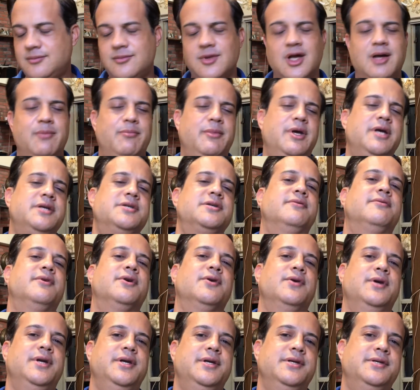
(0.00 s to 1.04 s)
Makes it
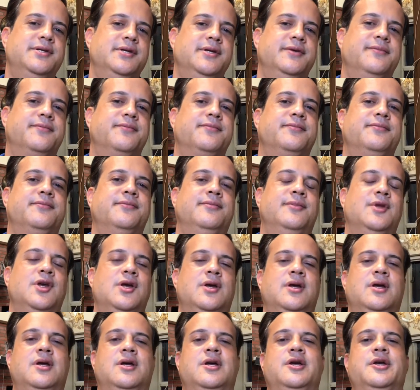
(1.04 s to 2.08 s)
very easy.
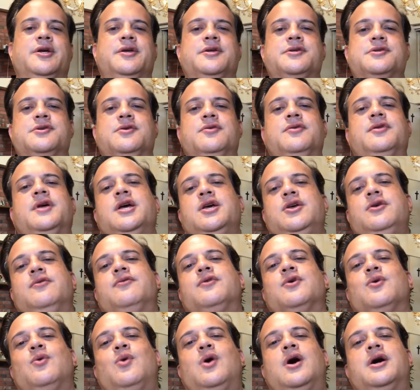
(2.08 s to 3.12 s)
So thank you
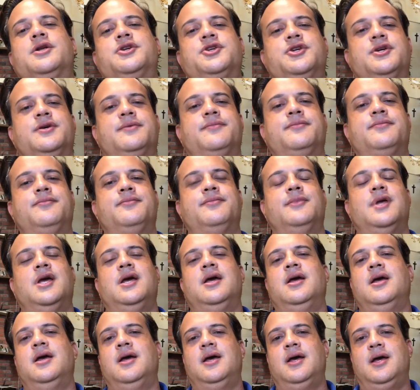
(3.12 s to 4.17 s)
for watching,
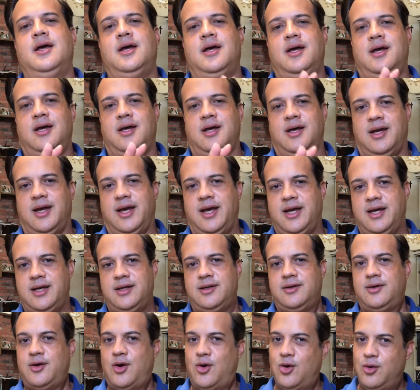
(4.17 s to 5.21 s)

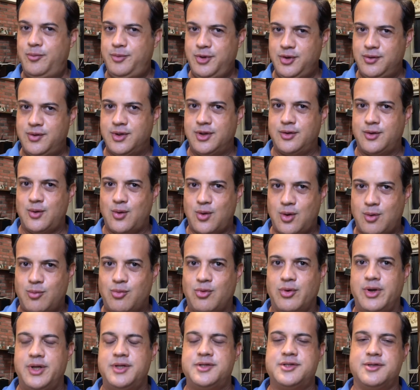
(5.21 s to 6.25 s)
and hope you can
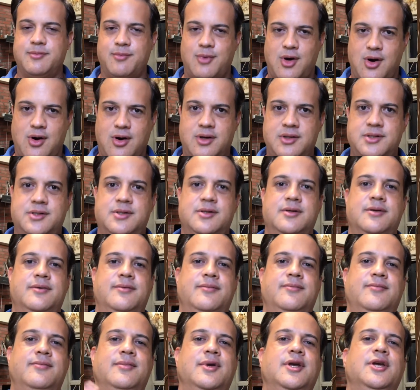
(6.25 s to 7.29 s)
incorporate some art
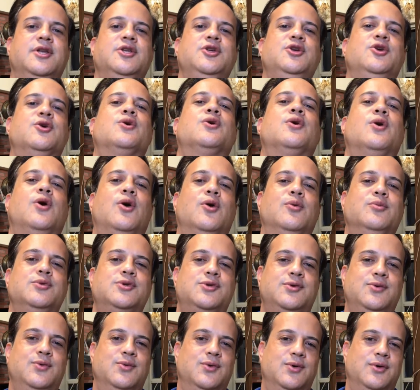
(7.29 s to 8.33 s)
in your
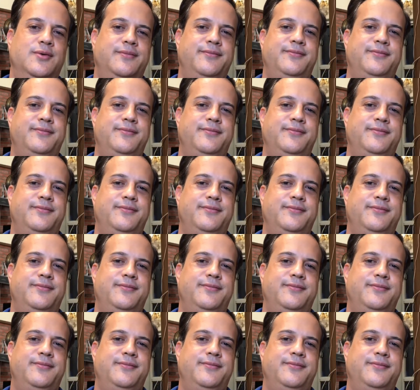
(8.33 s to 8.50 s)
homeschool.